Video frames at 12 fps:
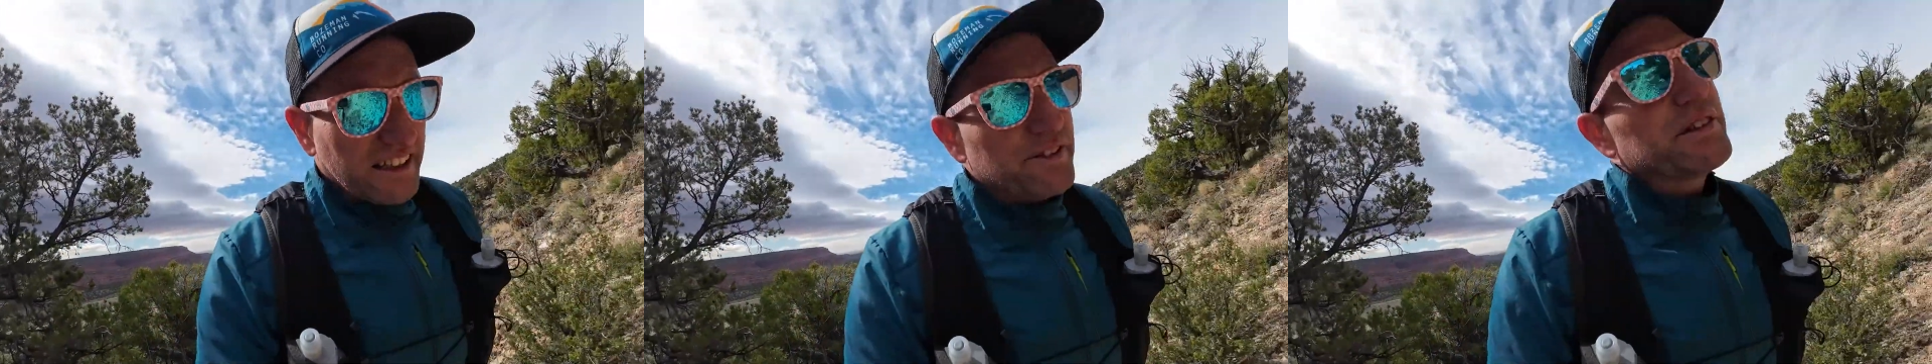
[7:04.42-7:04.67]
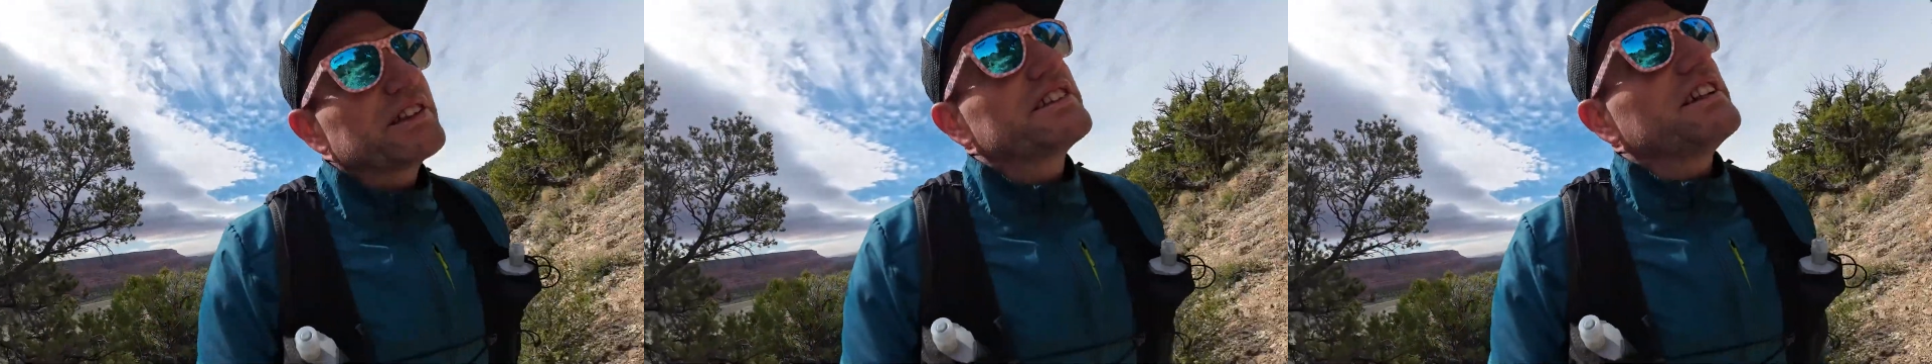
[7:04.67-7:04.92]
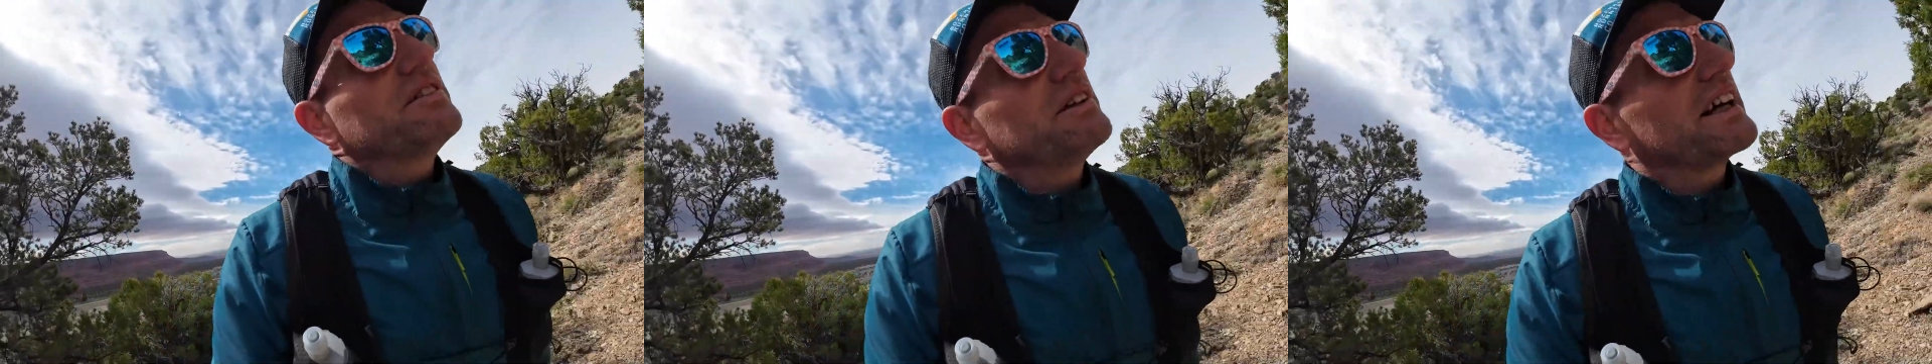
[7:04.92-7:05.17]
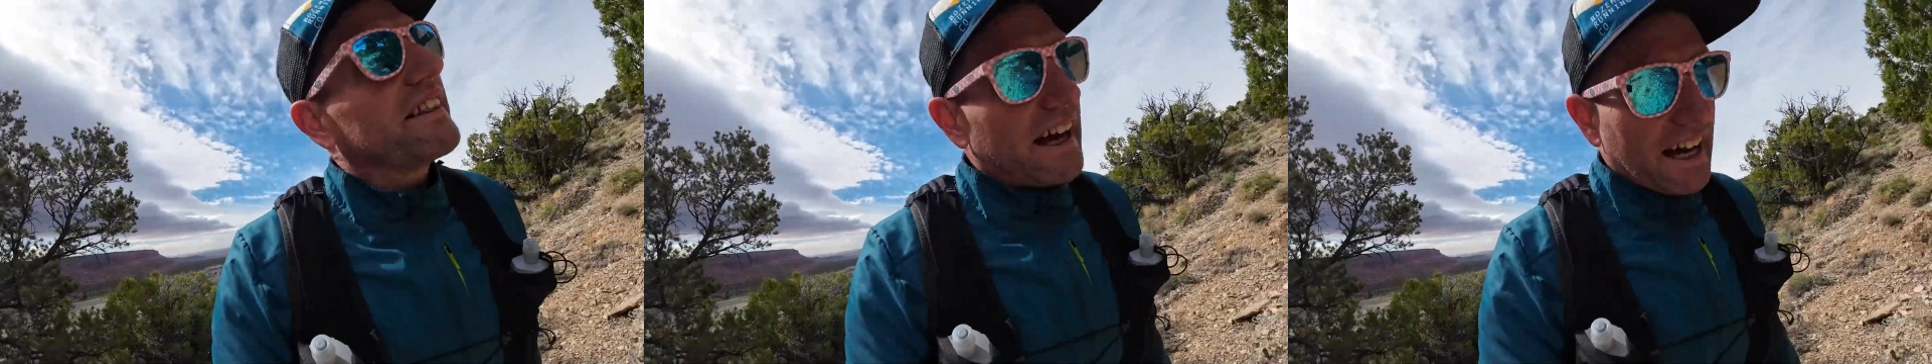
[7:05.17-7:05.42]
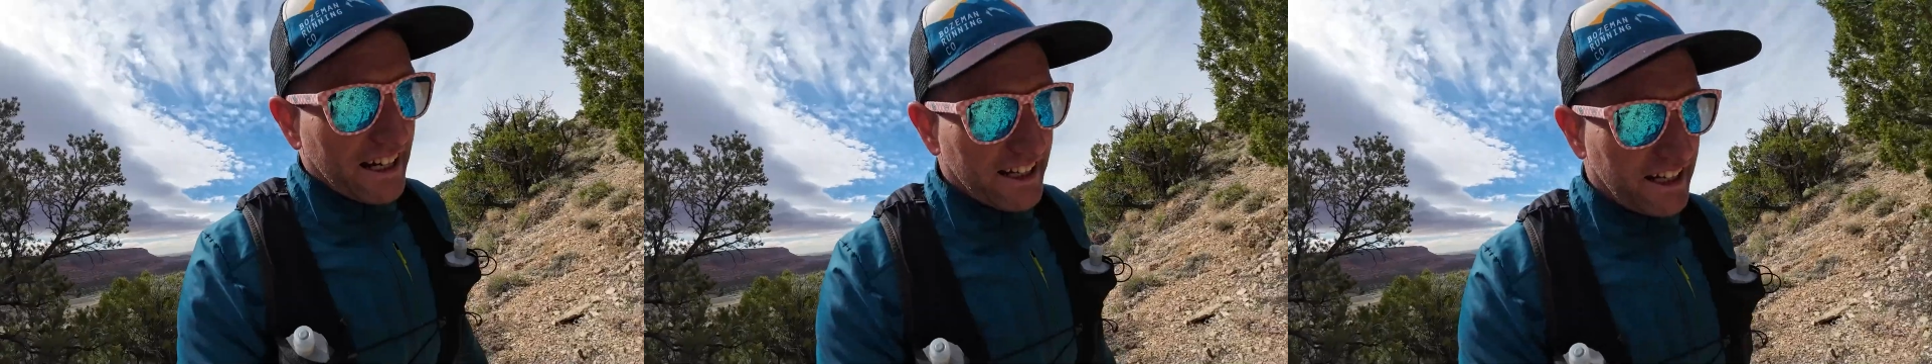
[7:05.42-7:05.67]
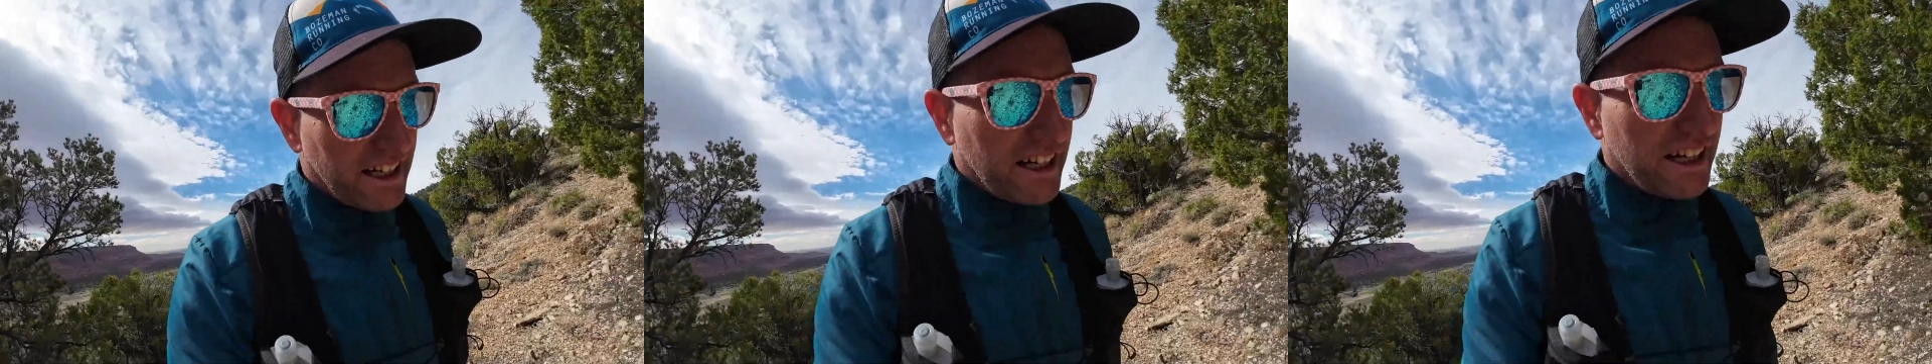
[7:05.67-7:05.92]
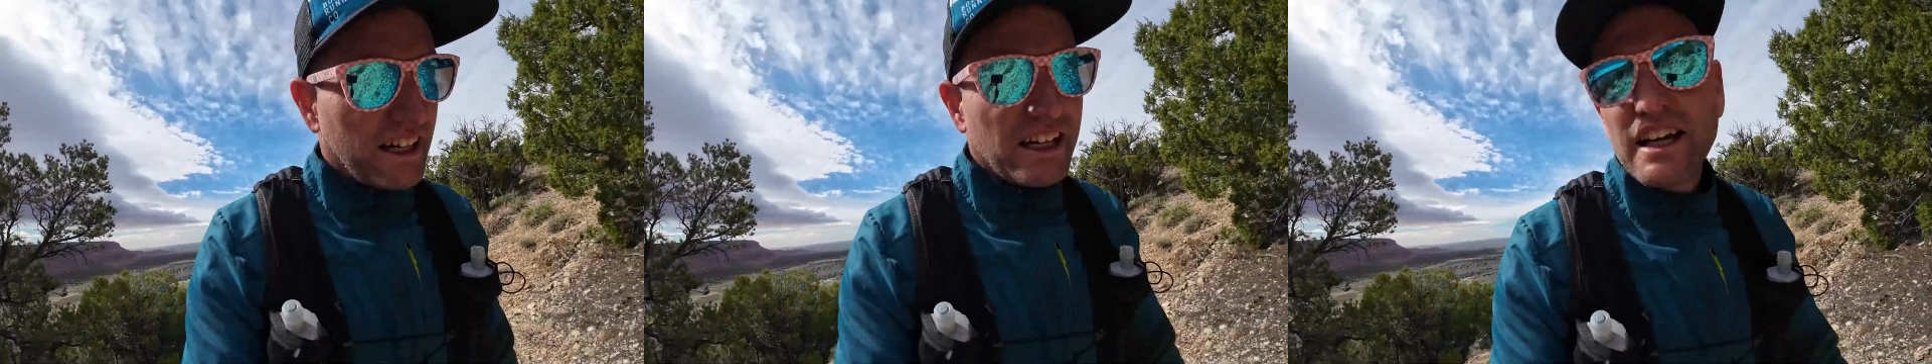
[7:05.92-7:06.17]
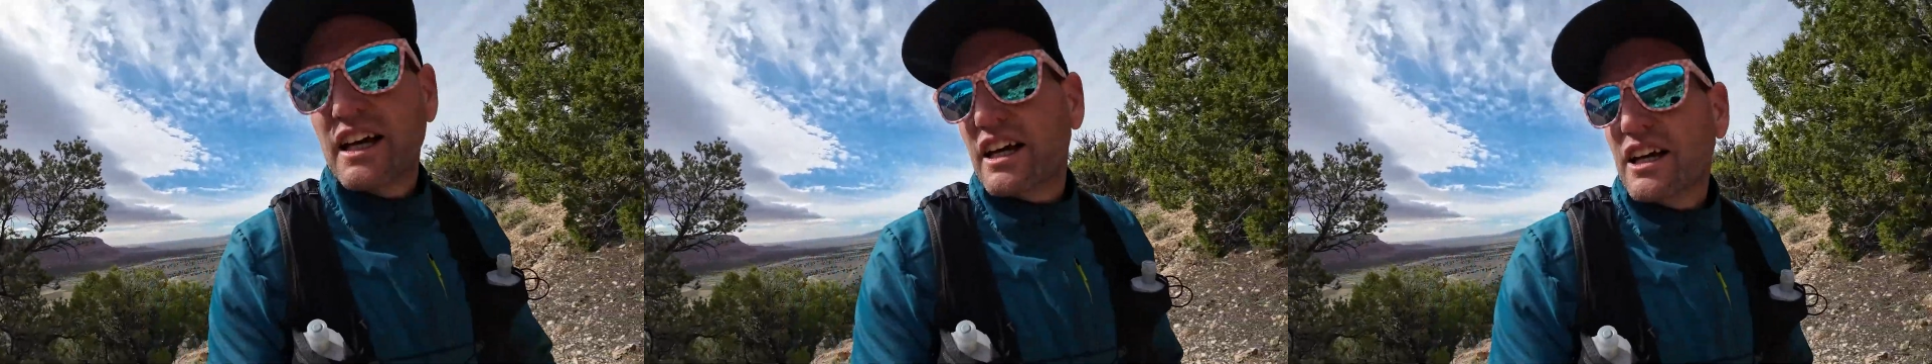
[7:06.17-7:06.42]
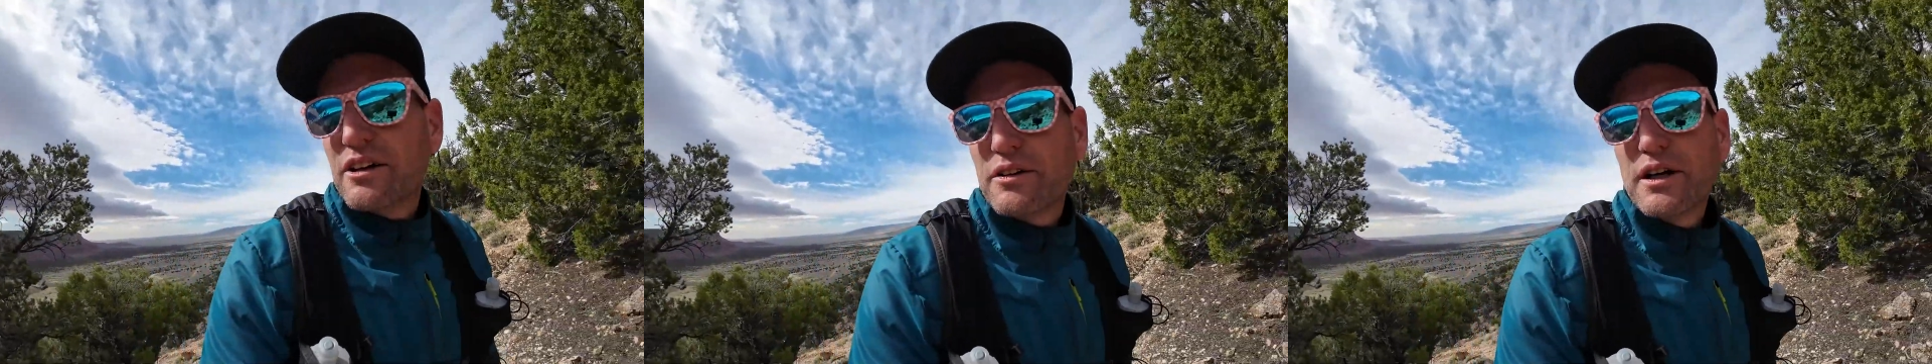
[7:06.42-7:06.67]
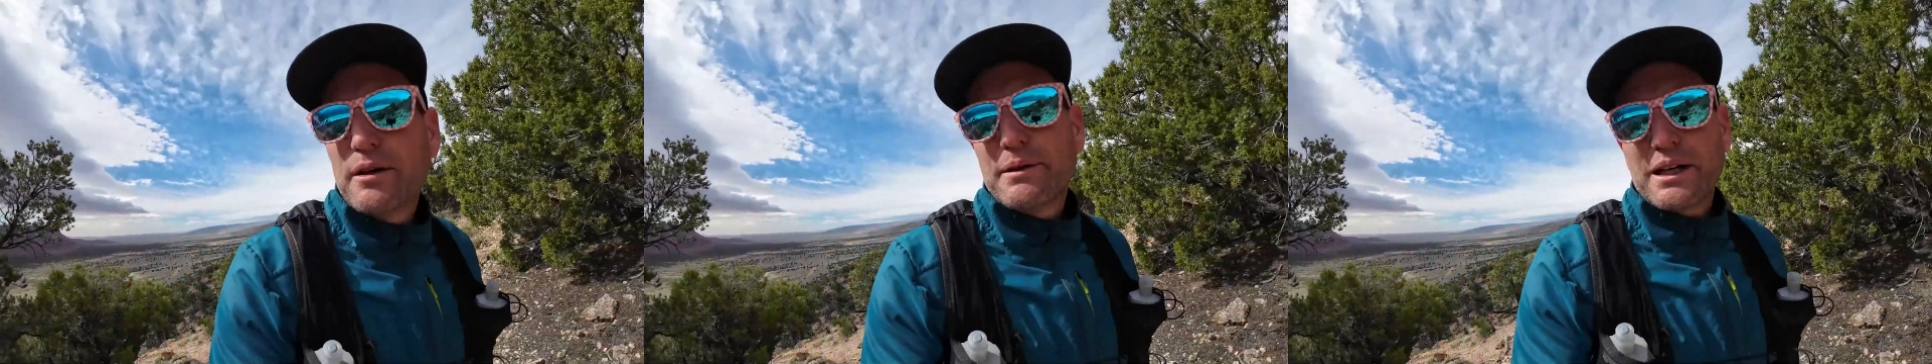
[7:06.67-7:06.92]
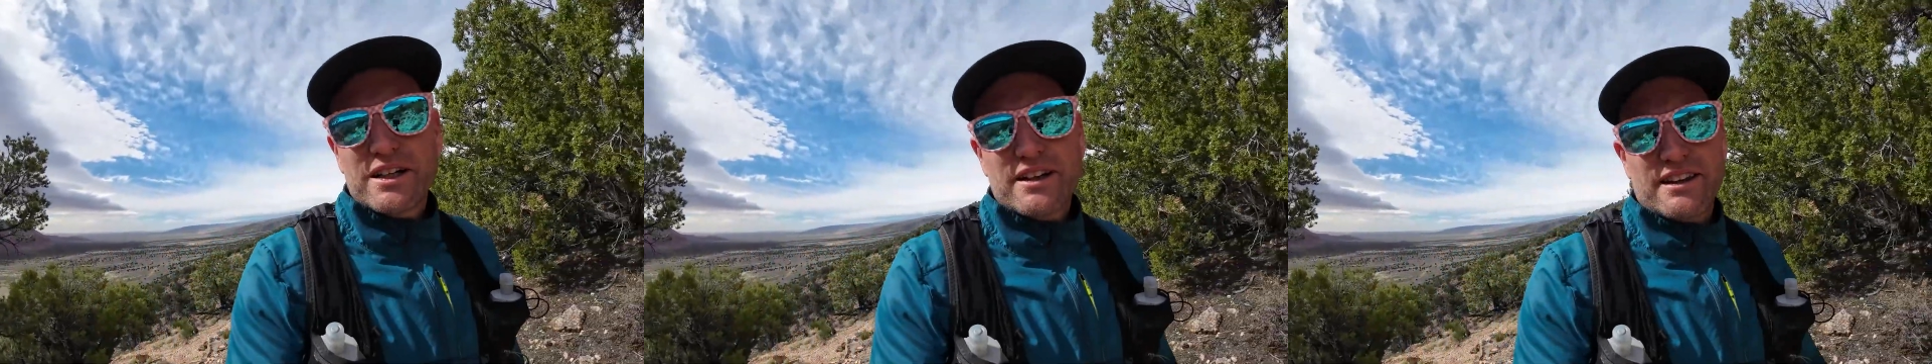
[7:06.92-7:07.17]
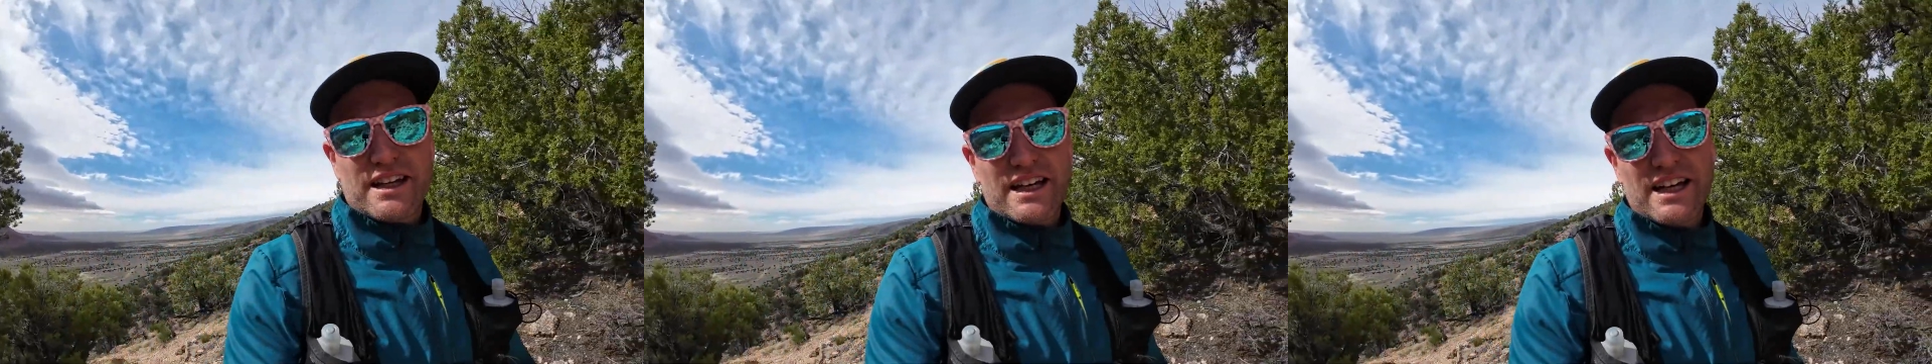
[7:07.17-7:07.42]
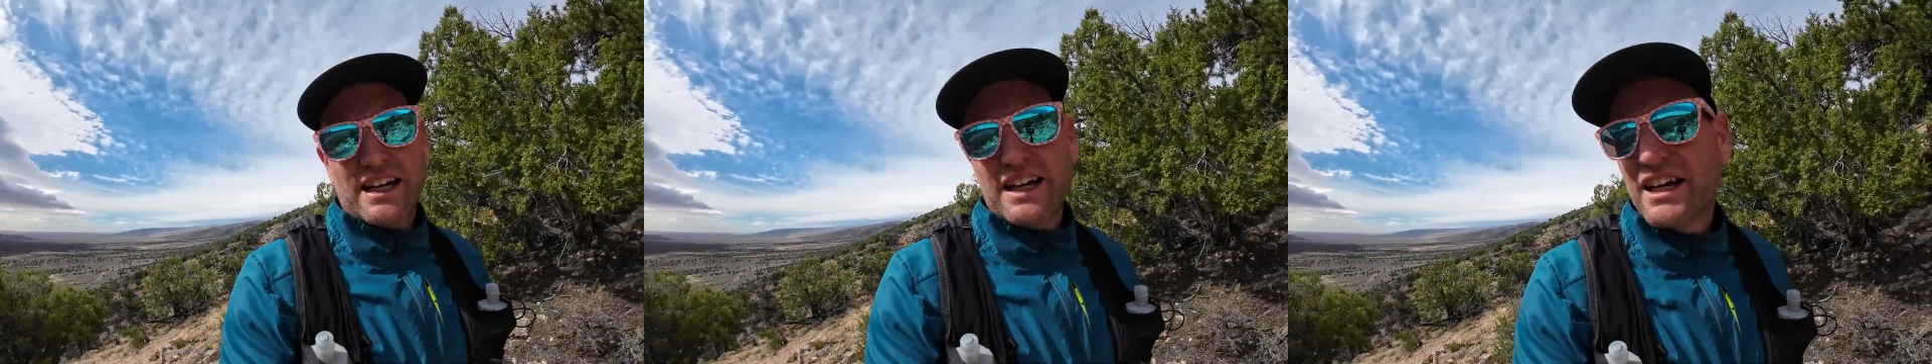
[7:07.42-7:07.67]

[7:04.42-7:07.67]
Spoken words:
leaving stuff like that would not be a good thing.